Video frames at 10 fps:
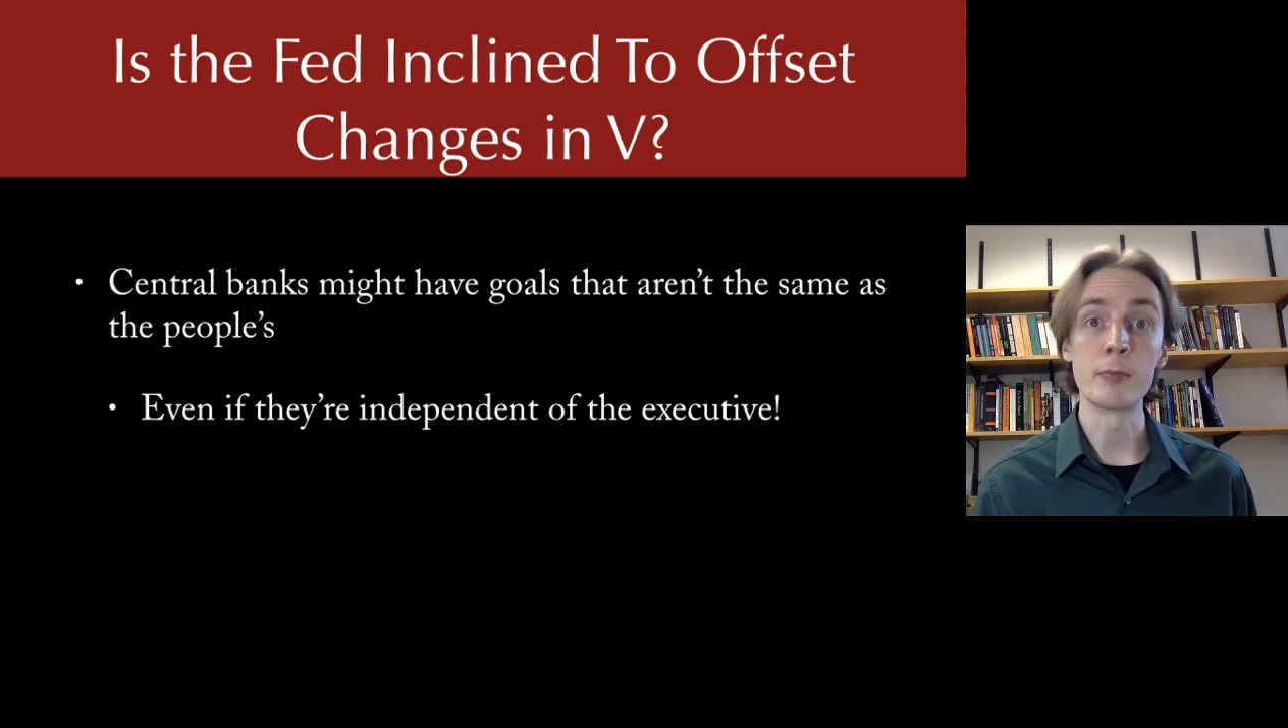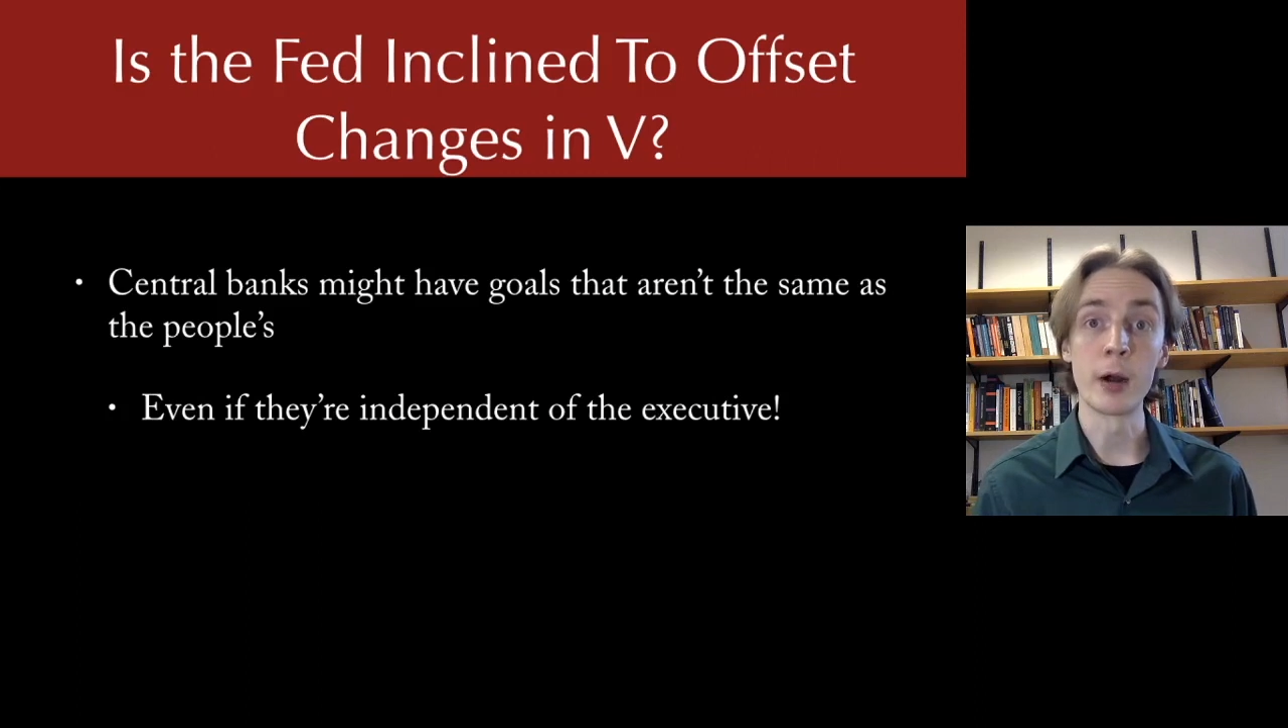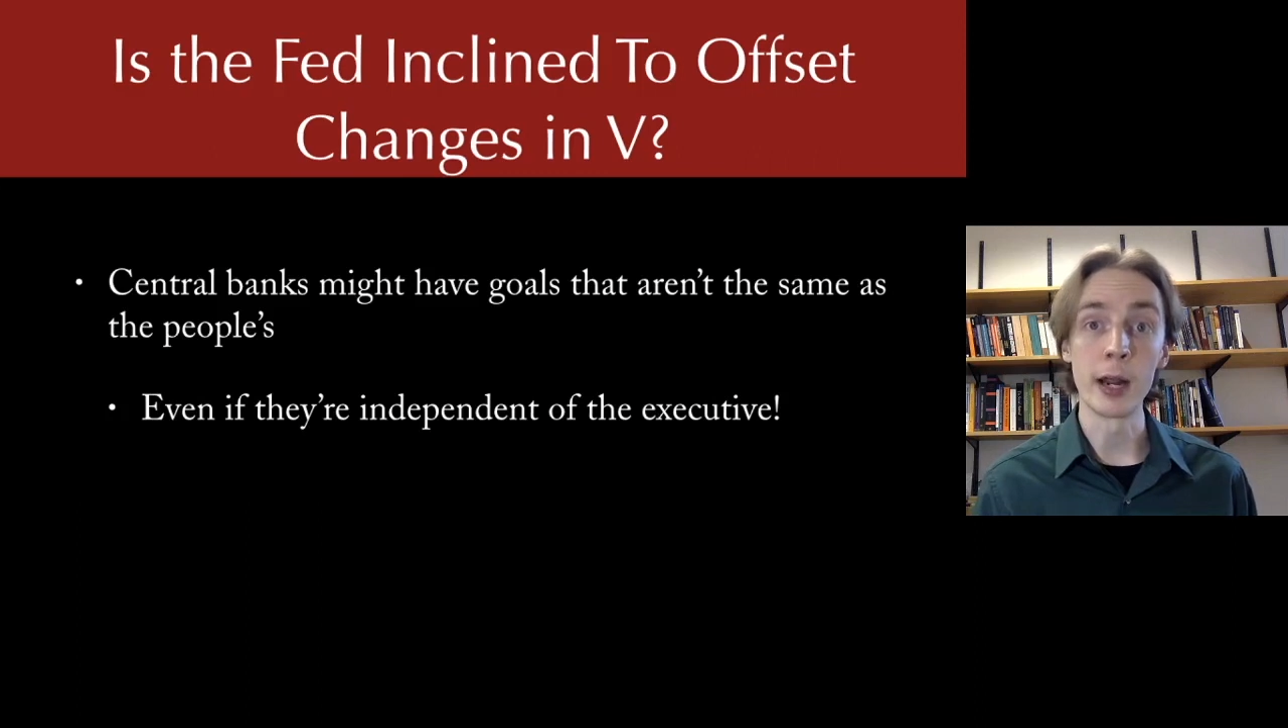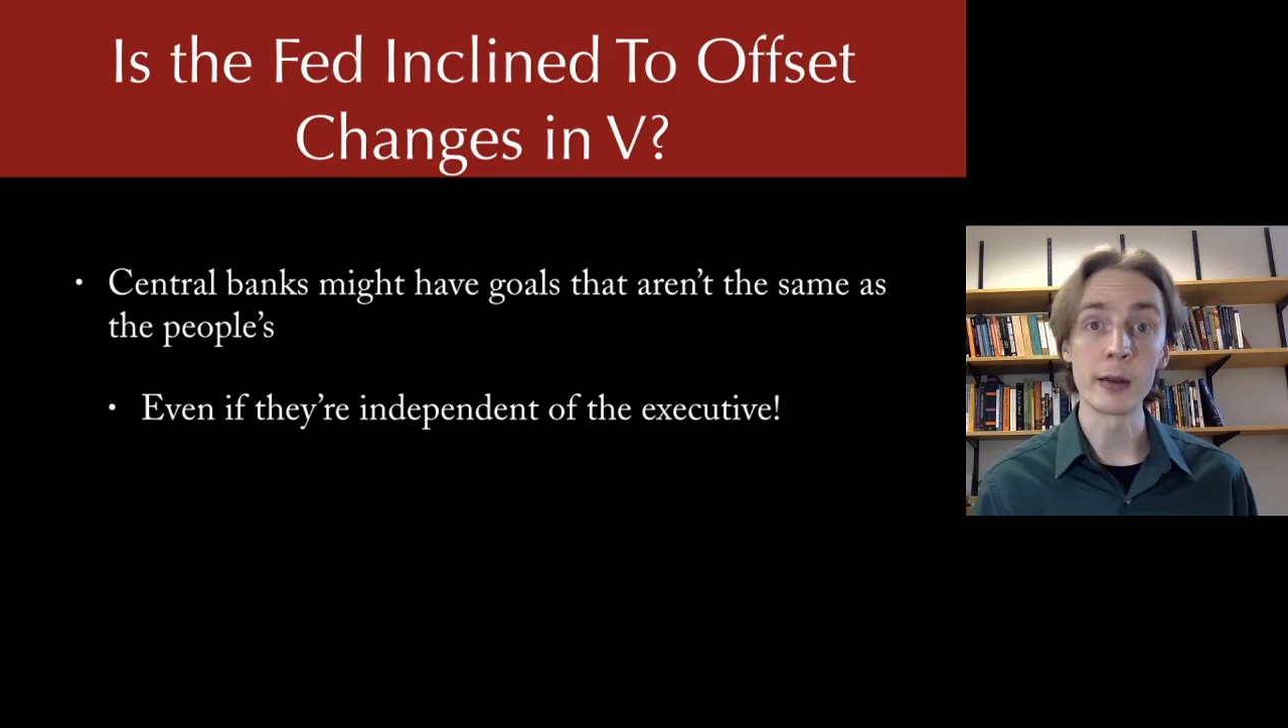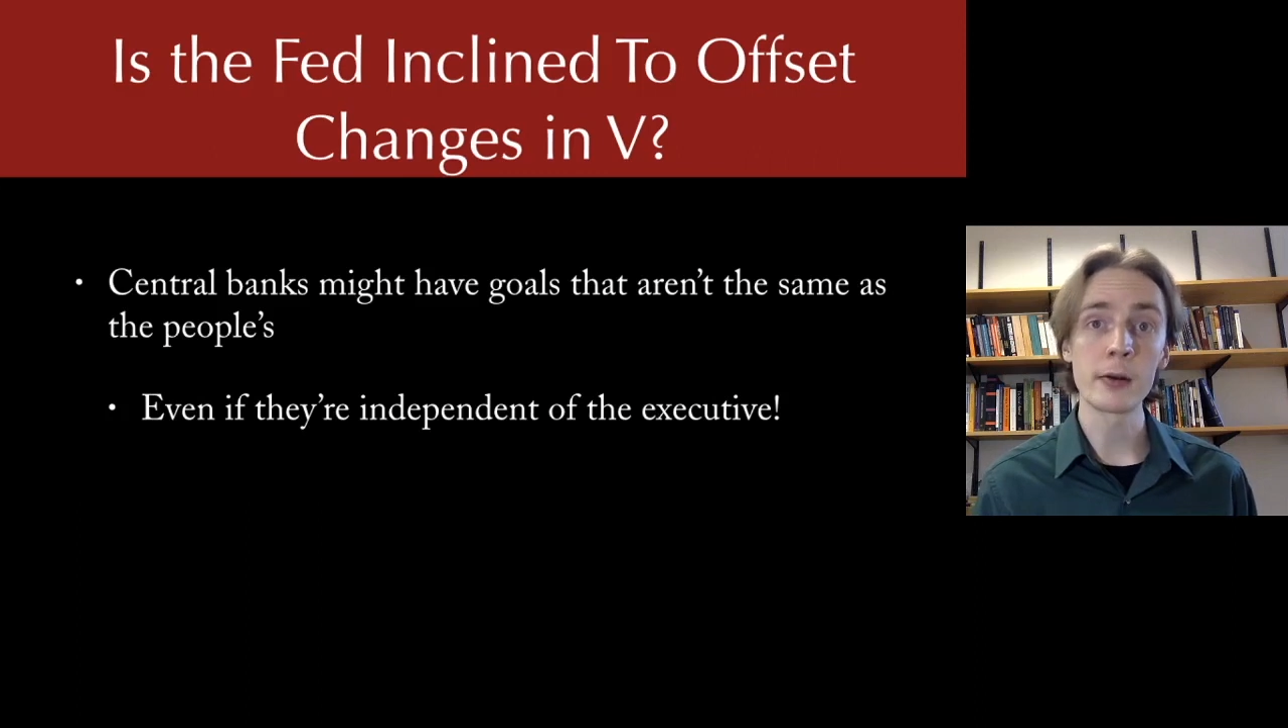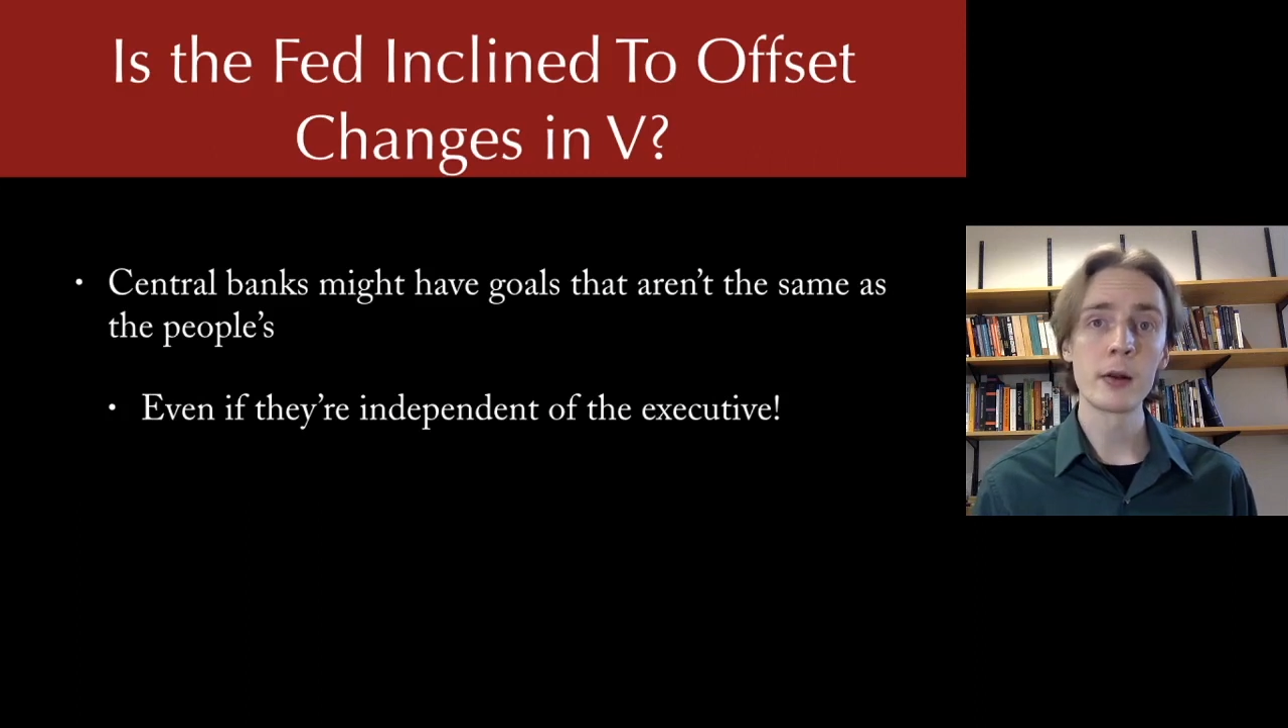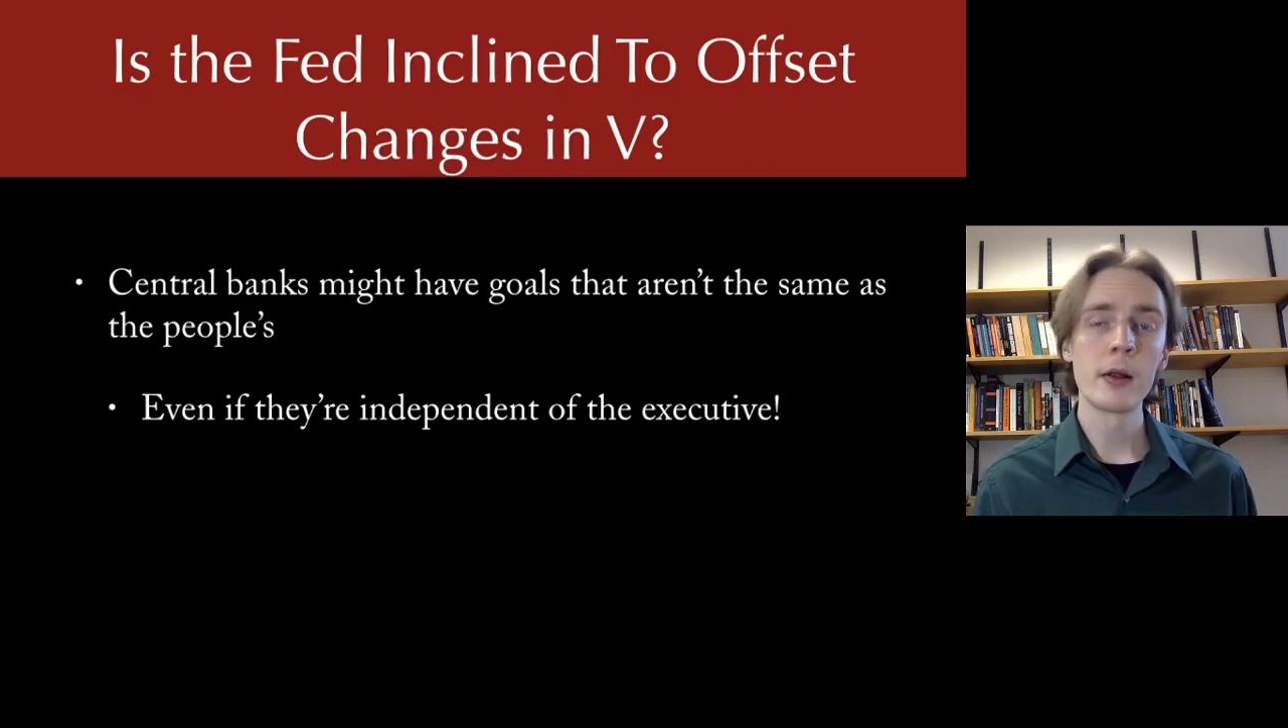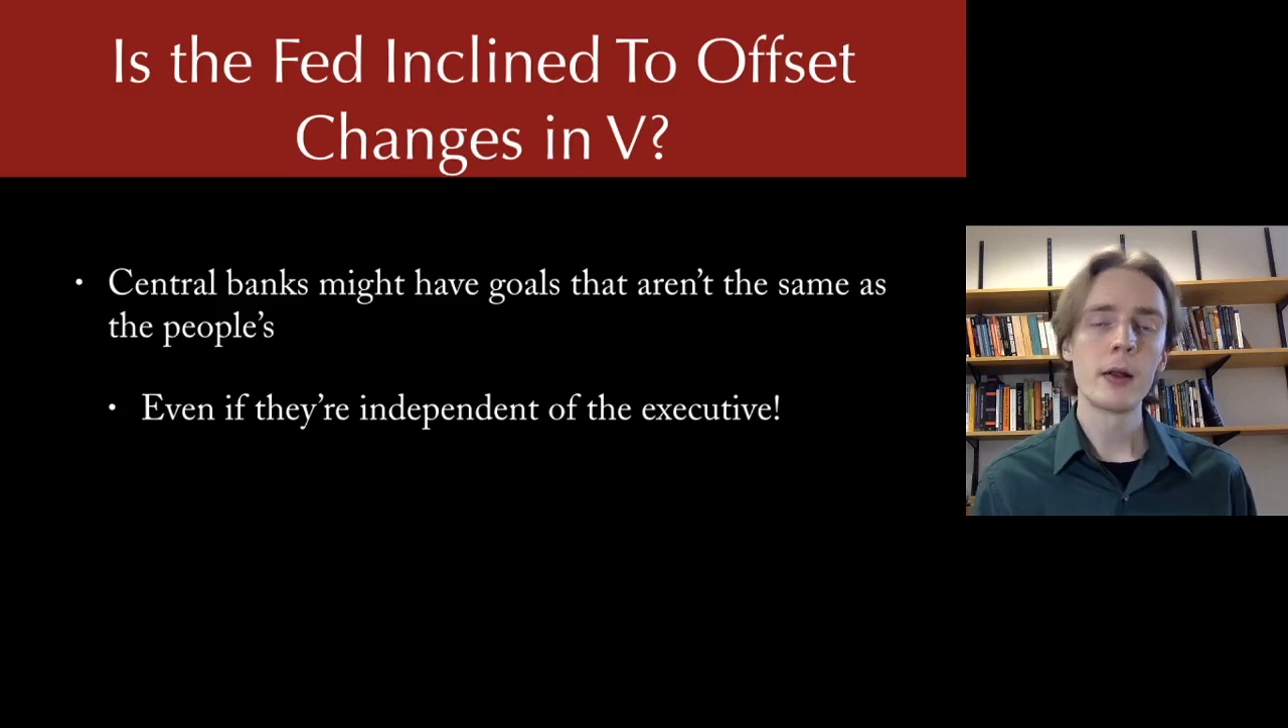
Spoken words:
branch,